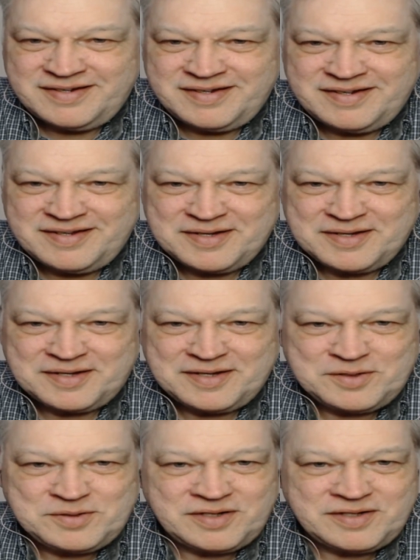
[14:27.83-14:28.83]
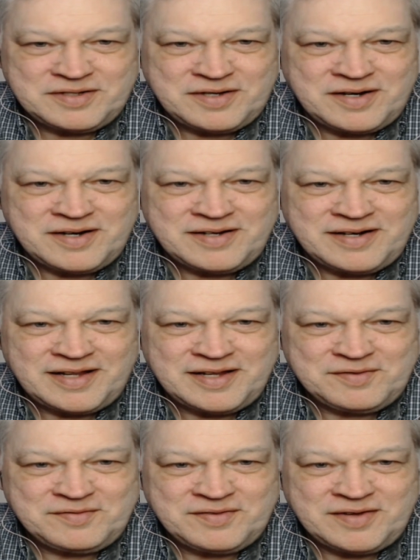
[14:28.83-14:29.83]
guitar, and I
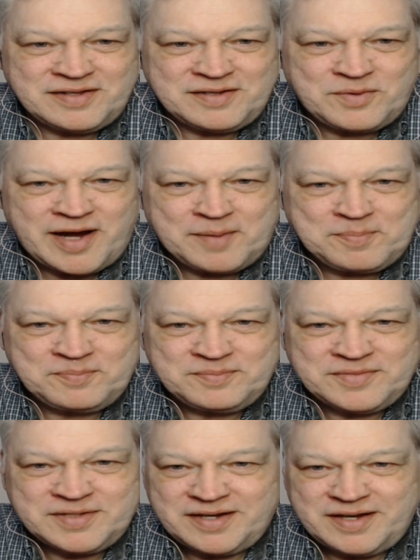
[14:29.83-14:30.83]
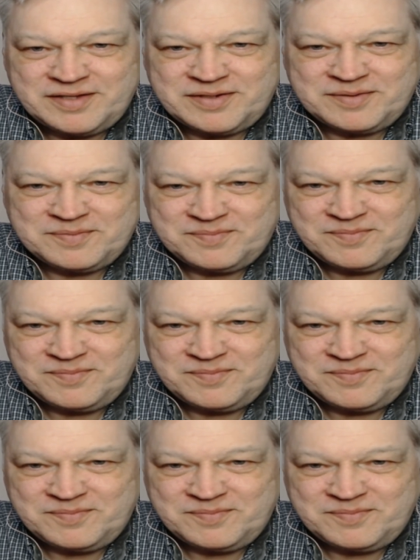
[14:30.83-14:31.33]
love the rap together.